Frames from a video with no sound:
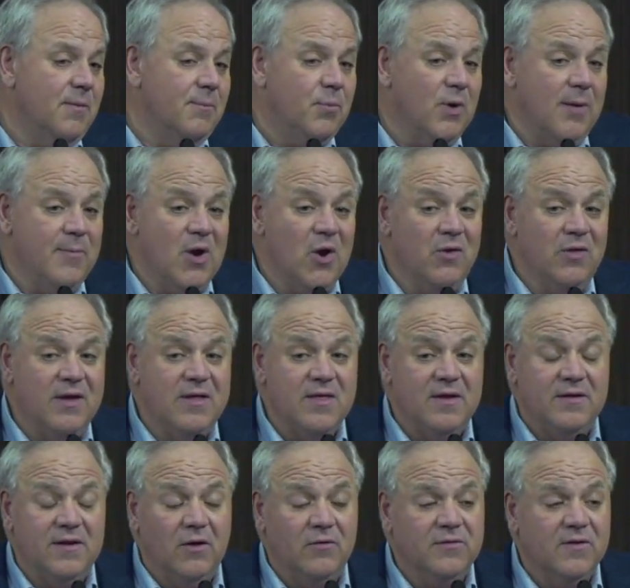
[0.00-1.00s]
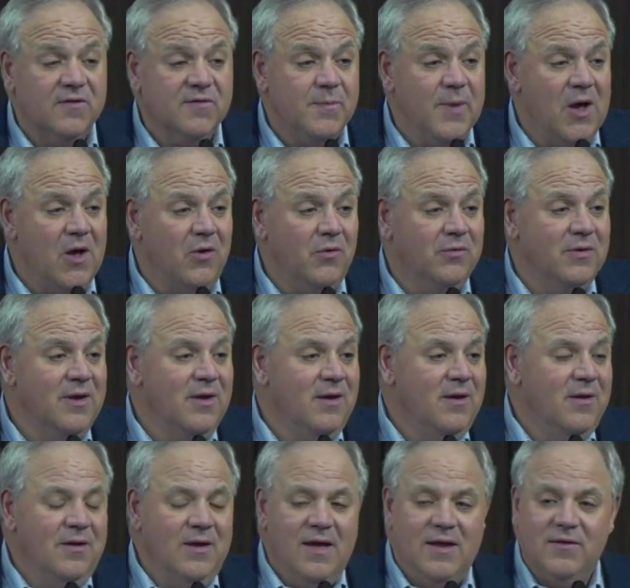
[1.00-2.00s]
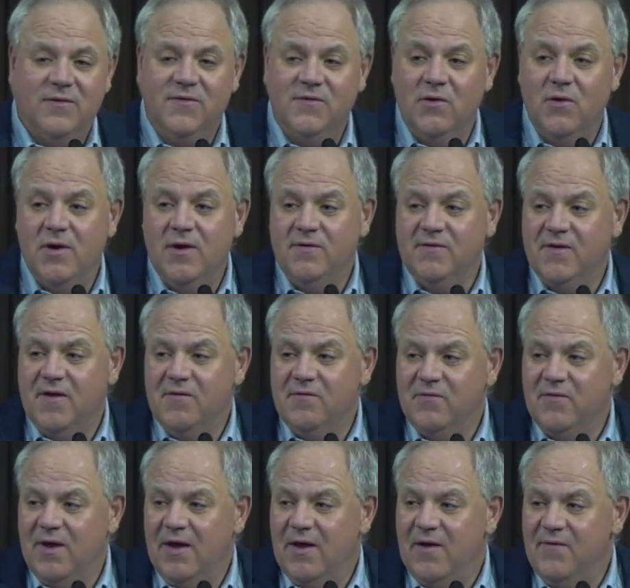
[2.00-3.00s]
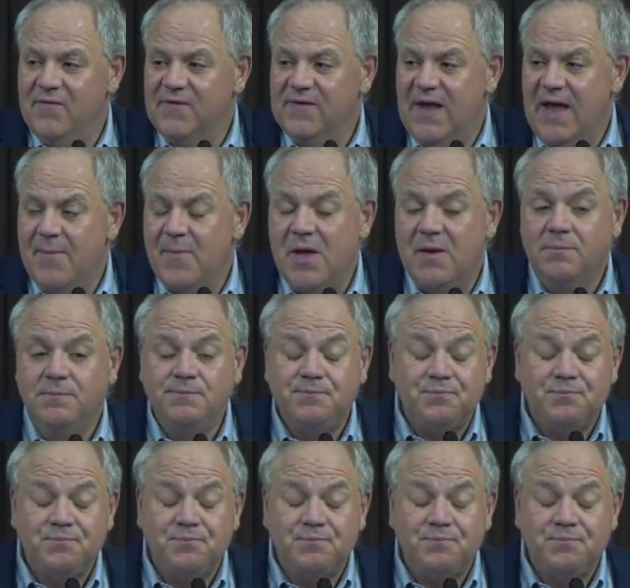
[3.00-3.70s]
primarily the Delta smelt and a series of salmon.